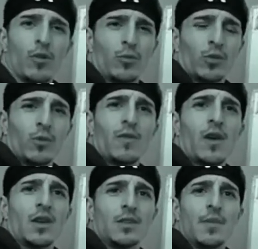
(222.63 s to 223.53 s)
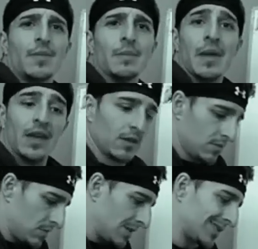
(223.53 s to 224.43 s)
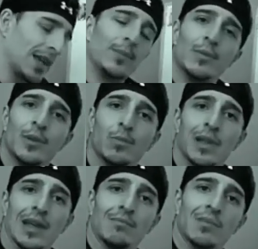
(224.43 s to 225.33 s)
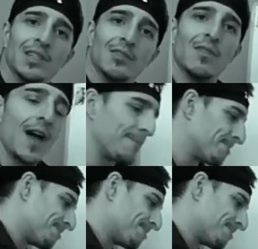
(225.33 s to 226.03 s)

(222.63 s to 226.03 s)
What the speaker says: We're going to move on to maybe making a sample meal plan. Let's do that.